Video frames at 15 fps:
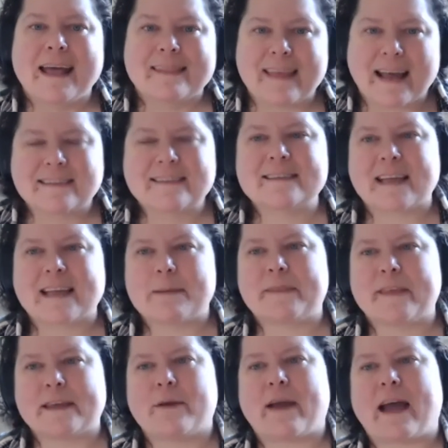That's the same
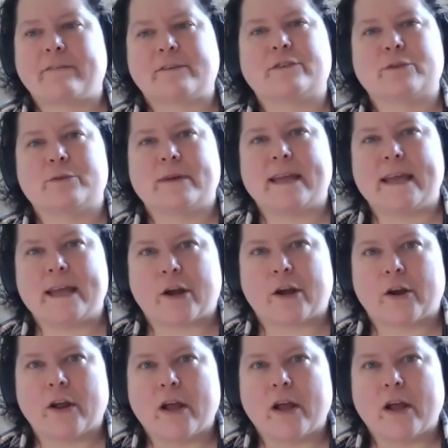thing you have to do here.